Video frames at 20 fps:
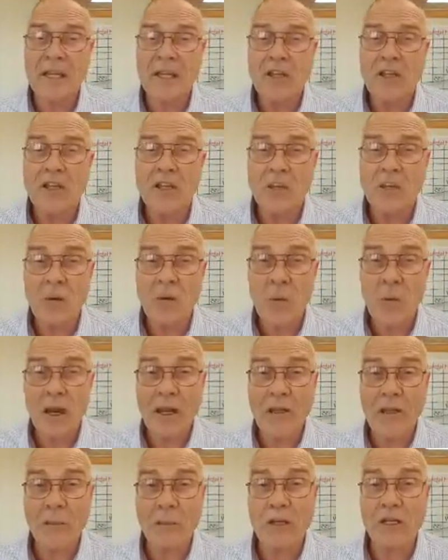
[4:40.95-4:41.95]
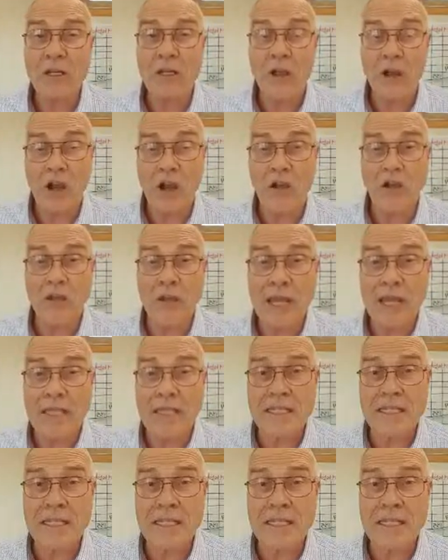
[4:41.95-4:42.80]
You're going to want to put contracts